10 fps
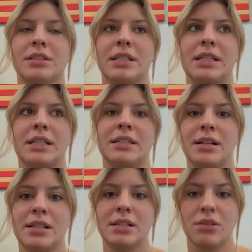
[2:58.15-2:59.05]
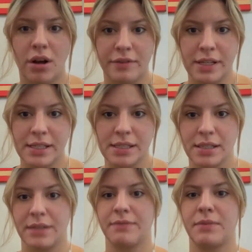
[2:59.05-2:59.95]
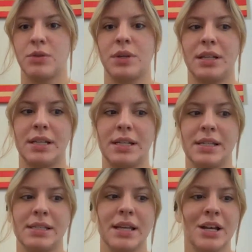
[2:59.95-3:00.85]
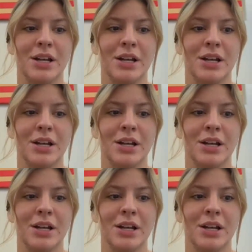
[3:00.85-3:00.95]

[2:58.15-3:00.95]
T conducts his office, between his